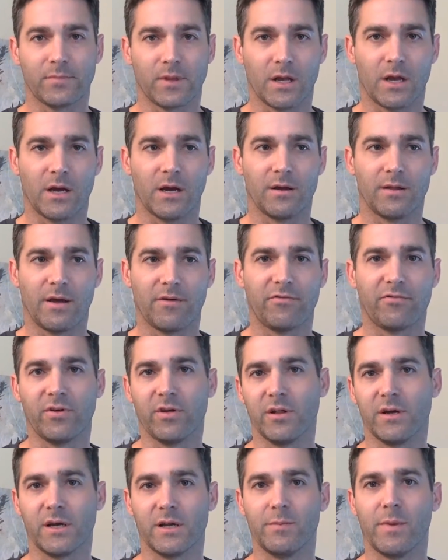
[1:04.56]
that
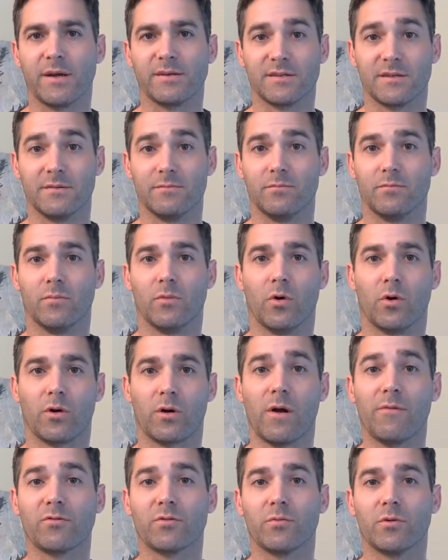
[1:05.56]
feeling and makes it more
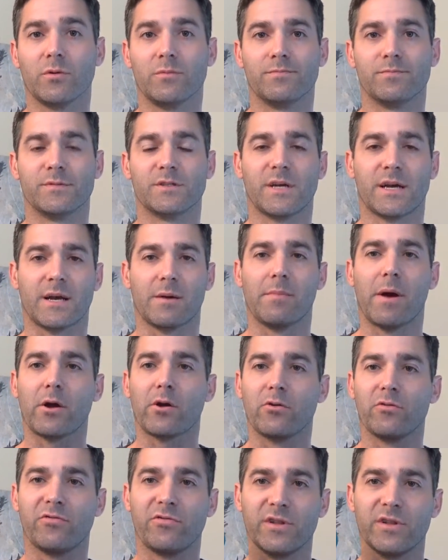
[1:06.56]
comfortable. It's like a
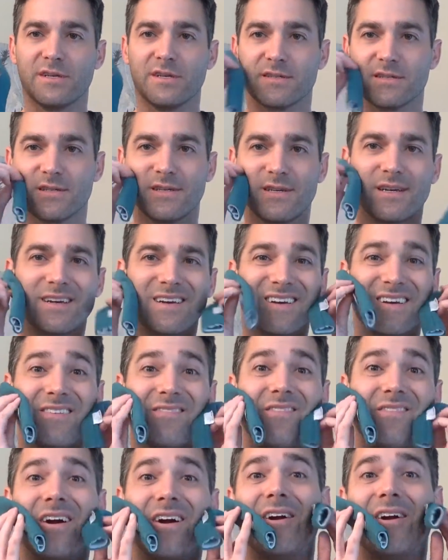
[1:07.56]
micro fleece,
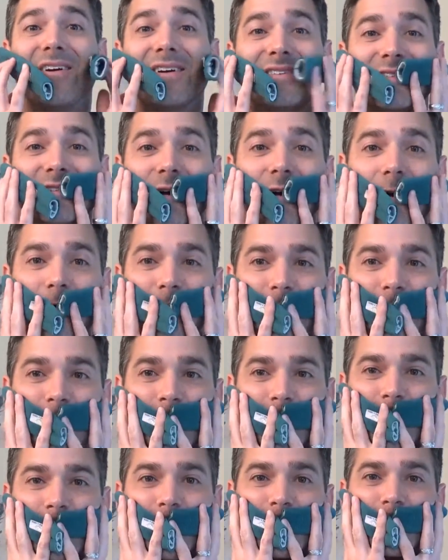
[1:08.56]
very soft and
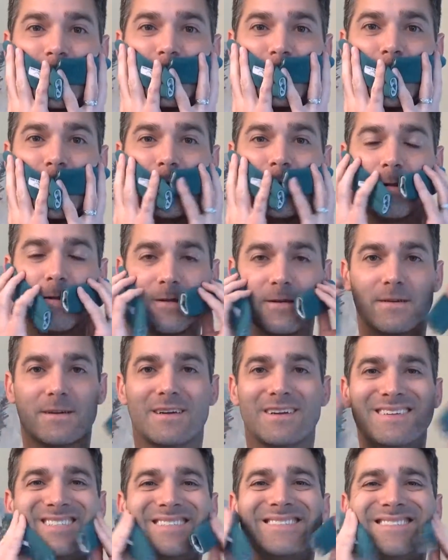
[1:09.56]
comfortable.
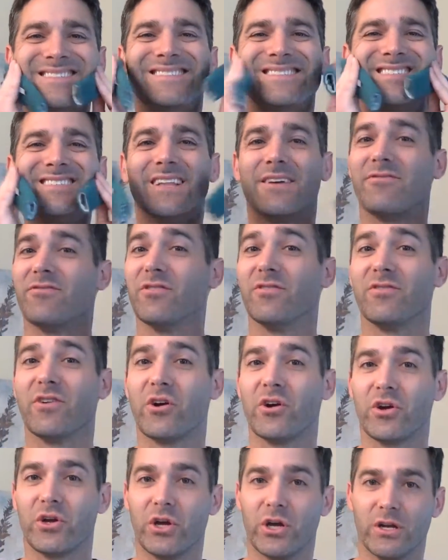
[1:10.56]
I feel very
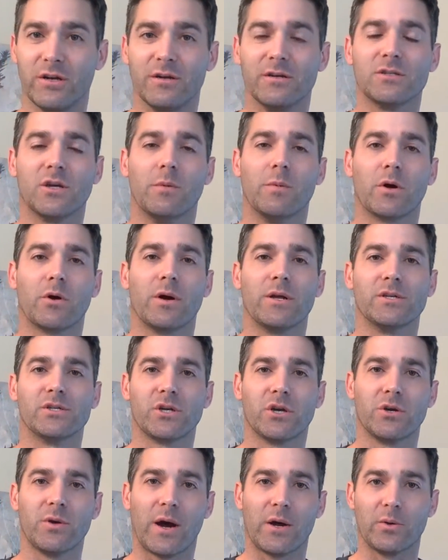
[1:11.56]
good. So I'm gonna go ahead and show
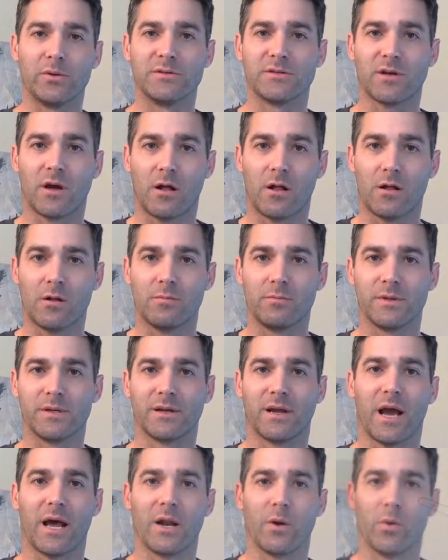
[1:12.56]
you how to install them and
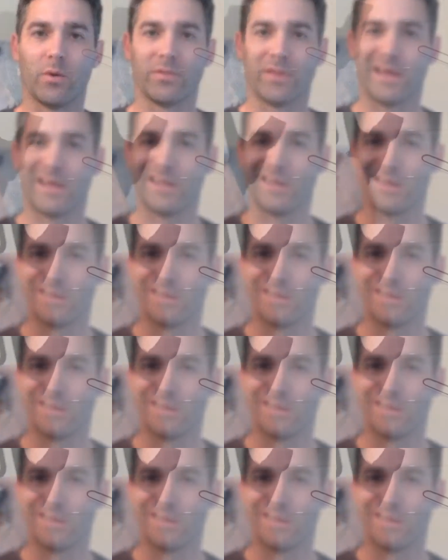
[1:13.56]
kind of what they